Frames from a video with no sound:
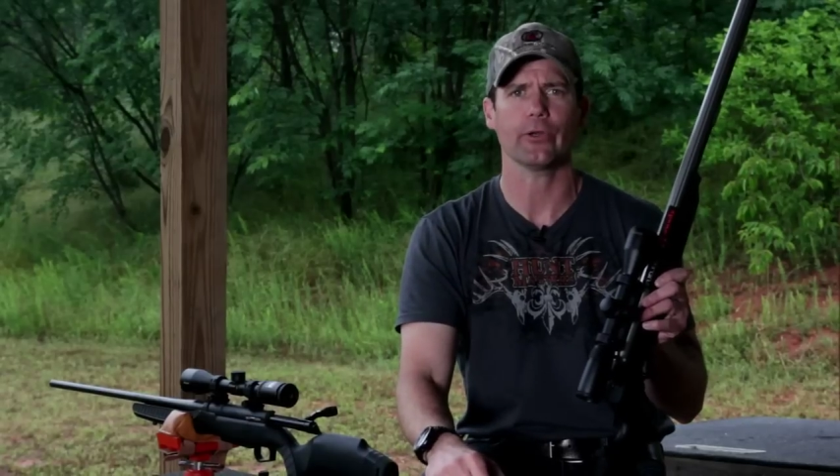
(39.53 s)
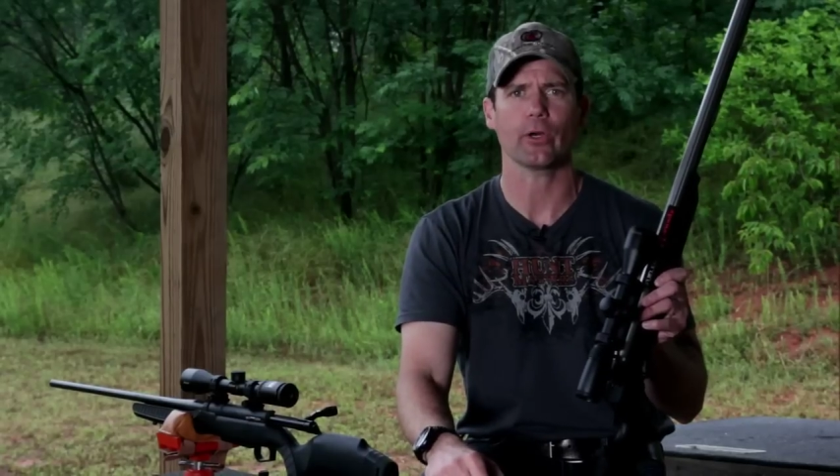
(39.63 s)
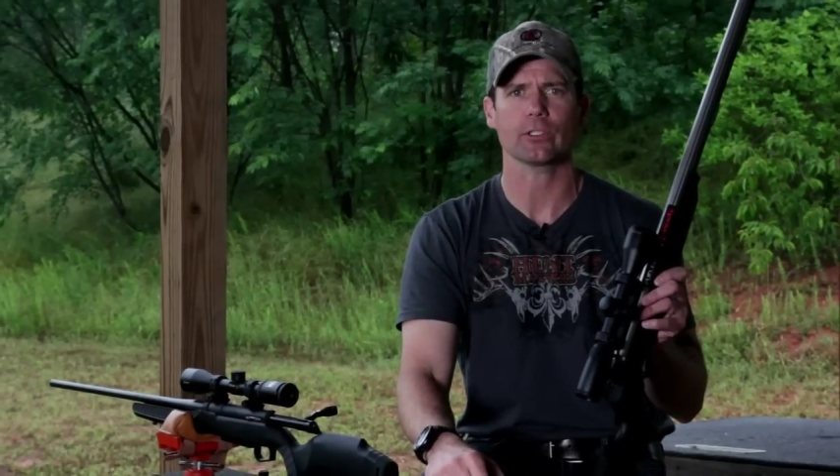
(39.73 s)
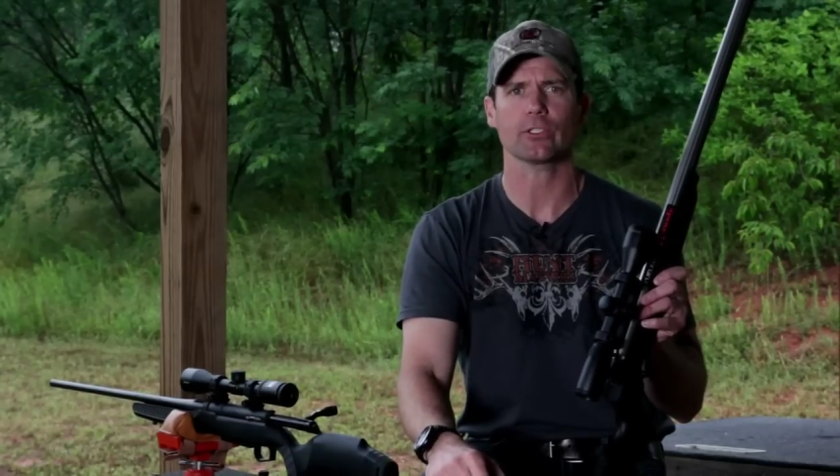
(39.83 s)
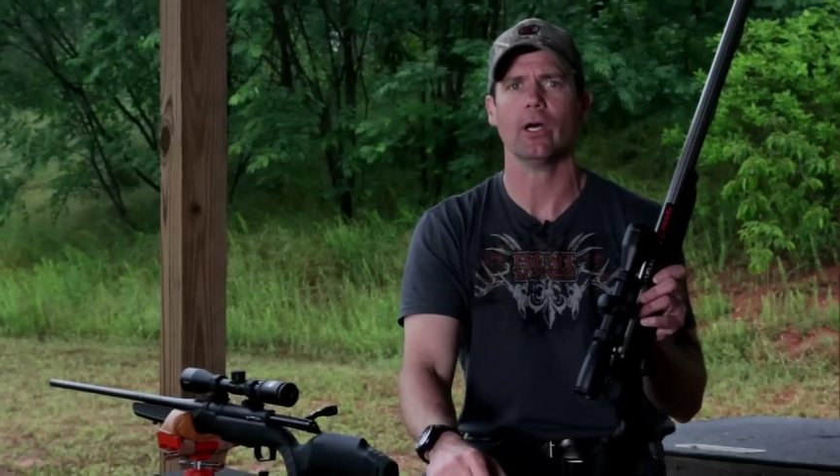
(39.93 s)

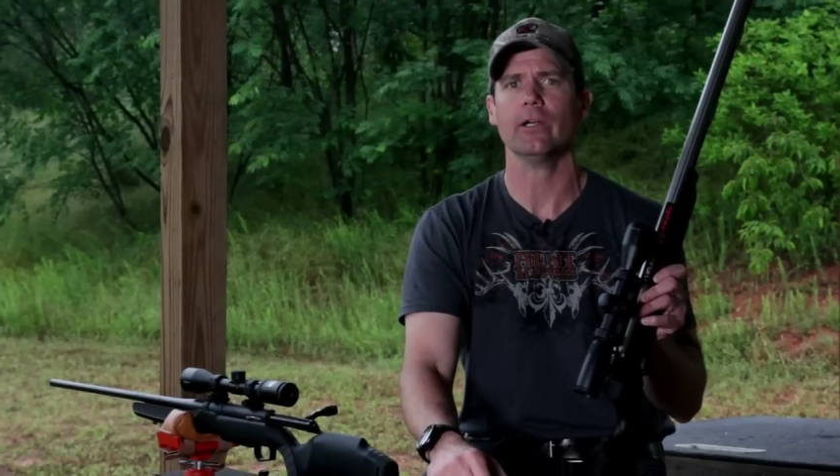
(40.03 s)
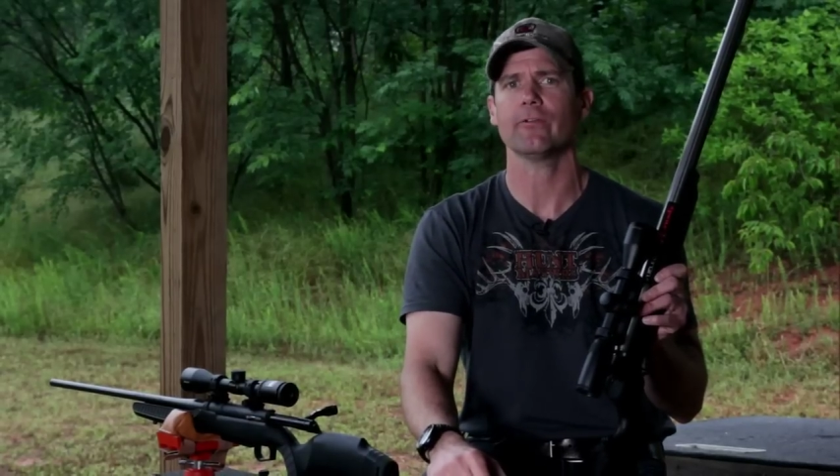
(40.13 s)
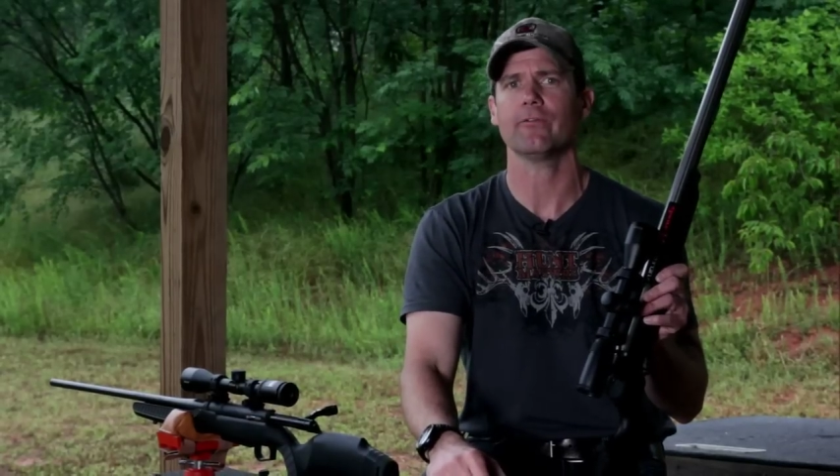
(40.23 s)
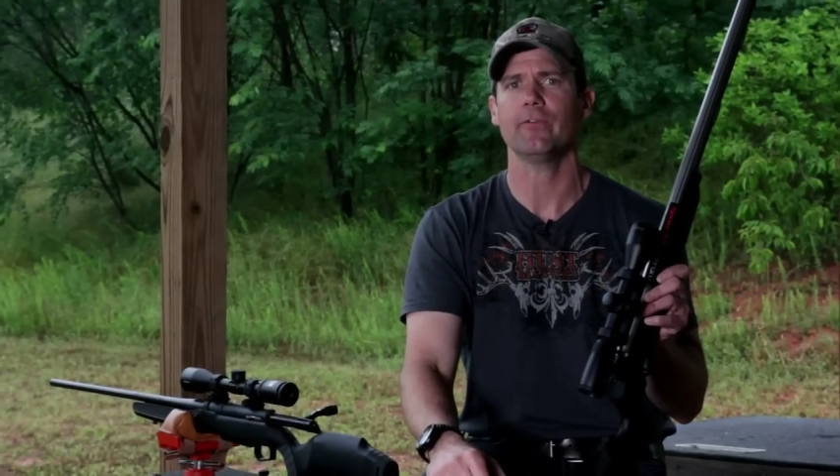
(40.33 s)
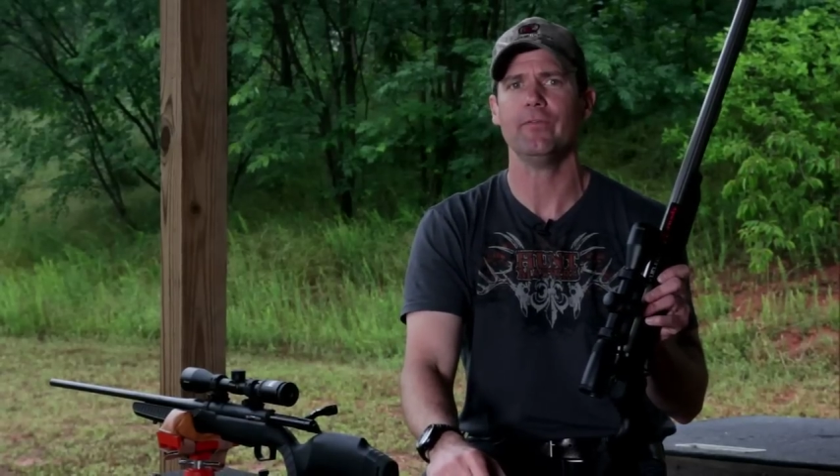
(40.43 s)
yards,
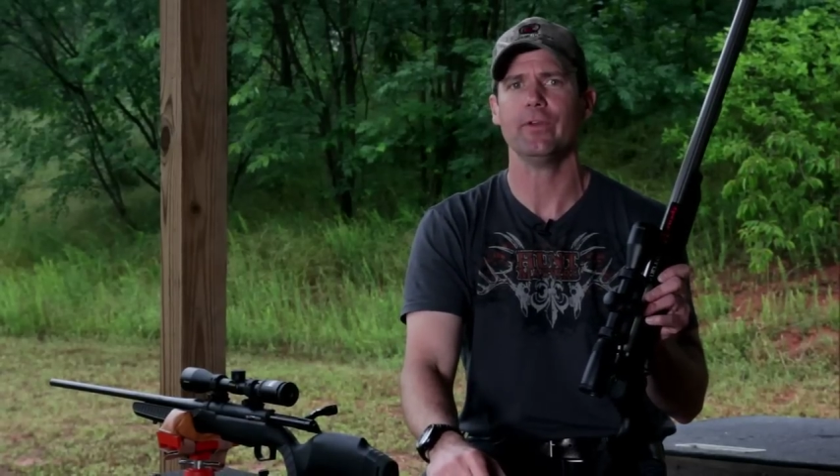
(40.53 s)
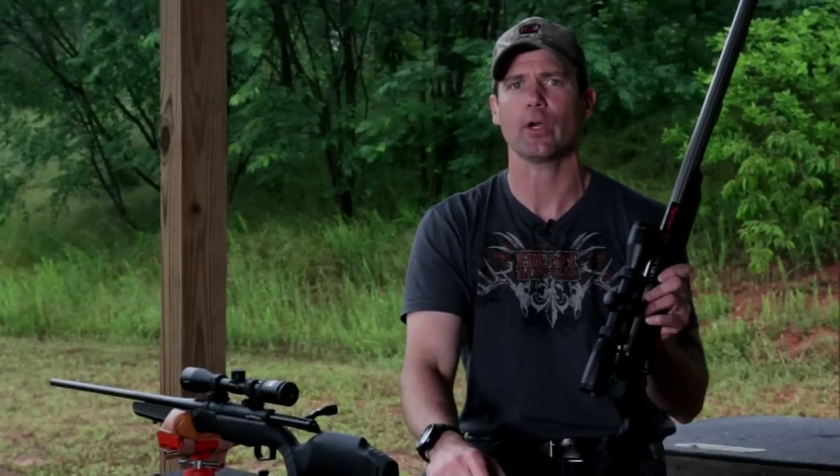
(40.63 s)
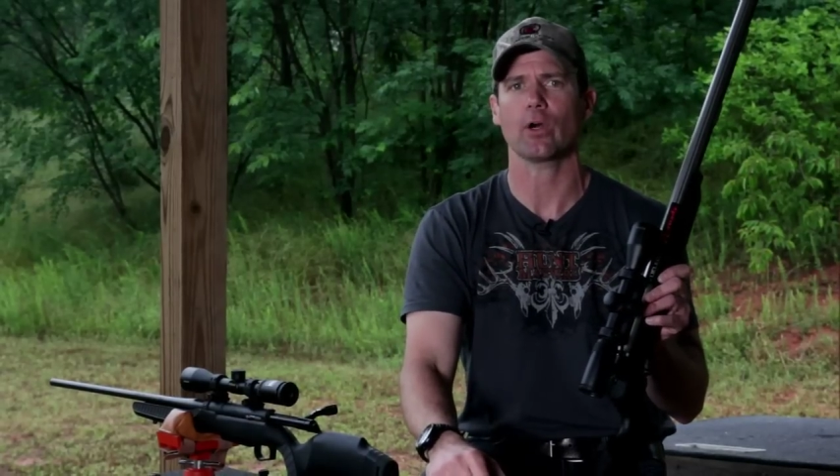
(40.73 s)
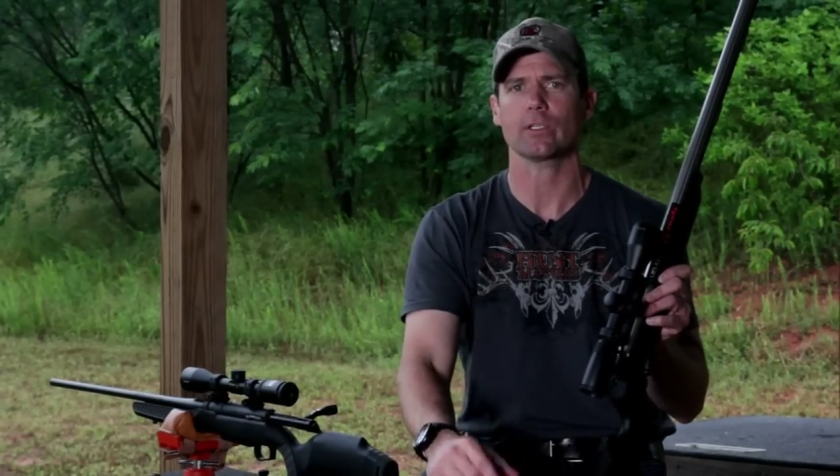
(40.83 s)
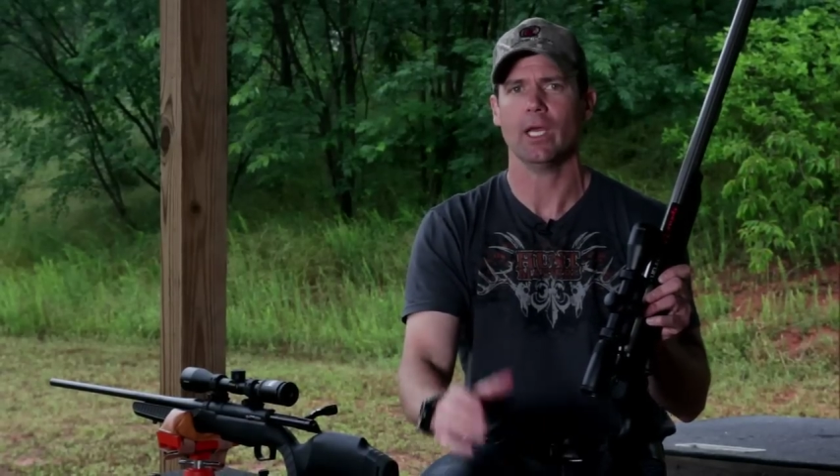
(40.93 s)
150
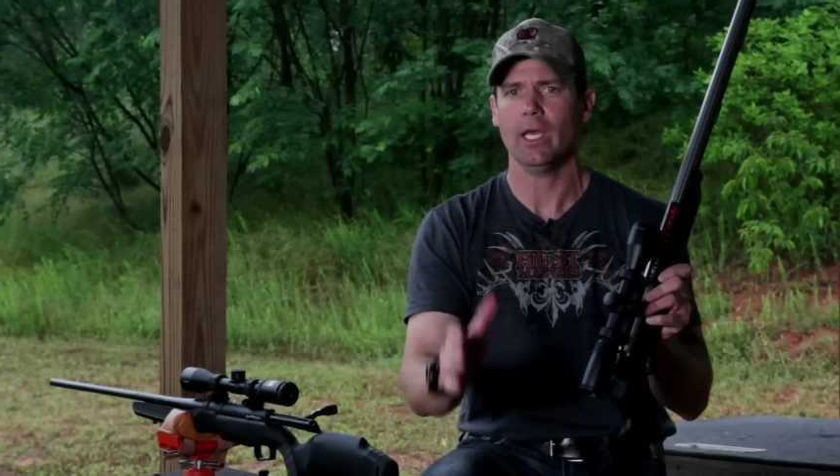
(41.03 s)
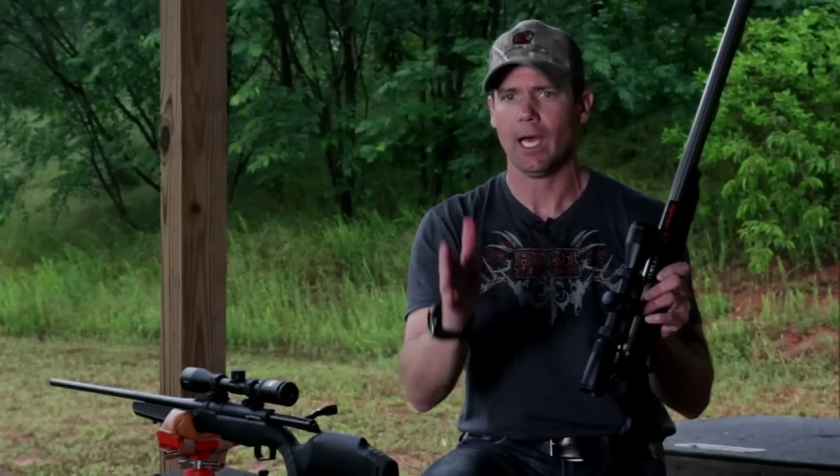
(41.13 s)
yards.